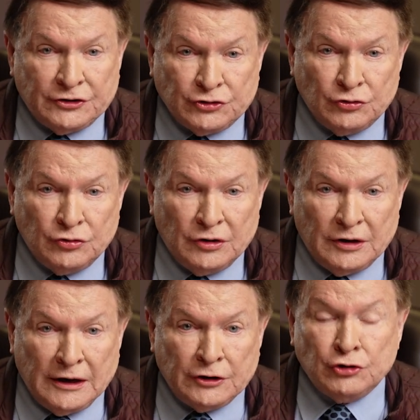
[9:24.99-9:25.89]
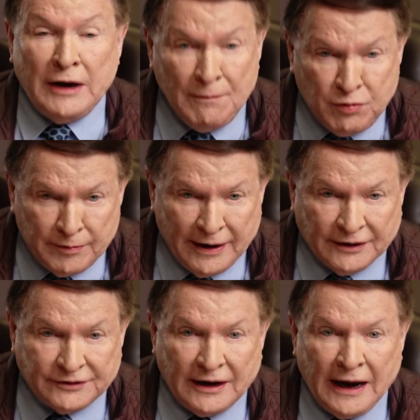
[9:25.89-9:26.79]
to
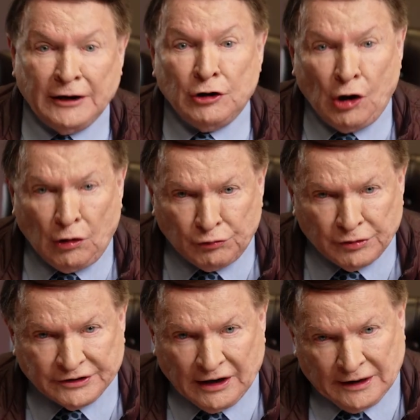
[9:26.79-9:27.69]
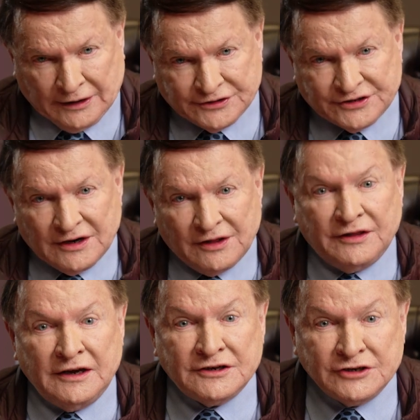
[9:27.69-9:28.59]
implement and concretize
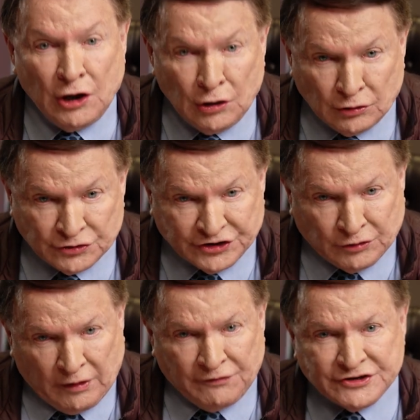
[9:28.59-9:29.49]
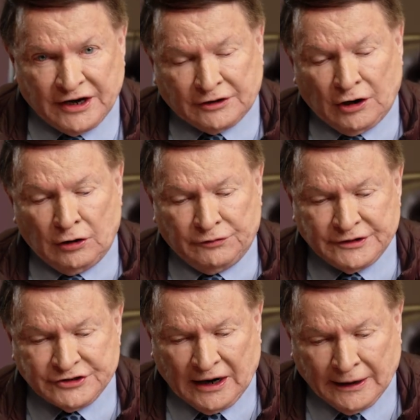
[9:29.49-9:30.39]
these goals that we've set over
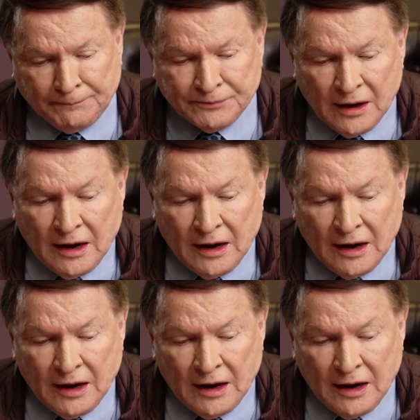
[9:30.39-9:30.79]
time.